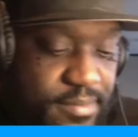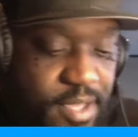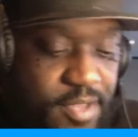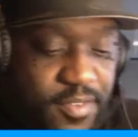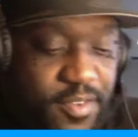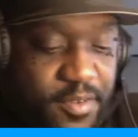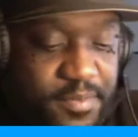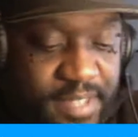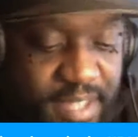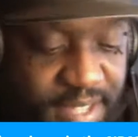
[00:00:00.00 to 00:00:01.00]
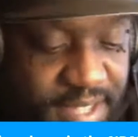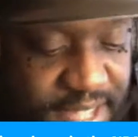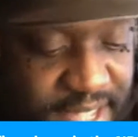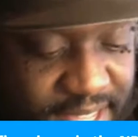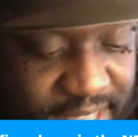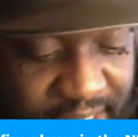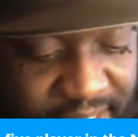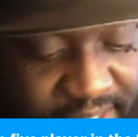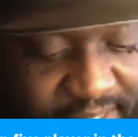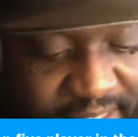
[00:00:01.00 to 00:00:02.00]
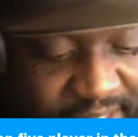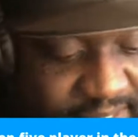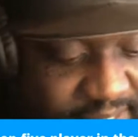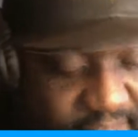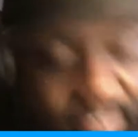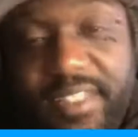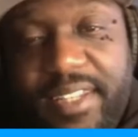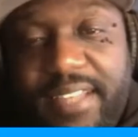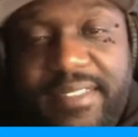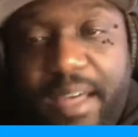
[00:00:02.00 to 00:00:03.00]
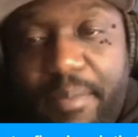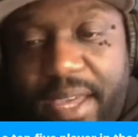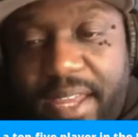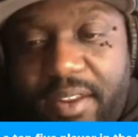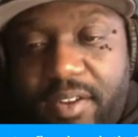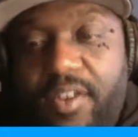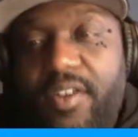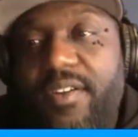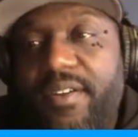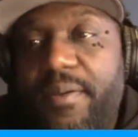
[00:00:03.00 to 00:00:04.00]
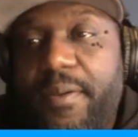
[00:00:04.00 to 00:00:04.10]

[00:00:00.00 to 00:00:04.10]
You know what I'm saying? That's definitely not bad at all.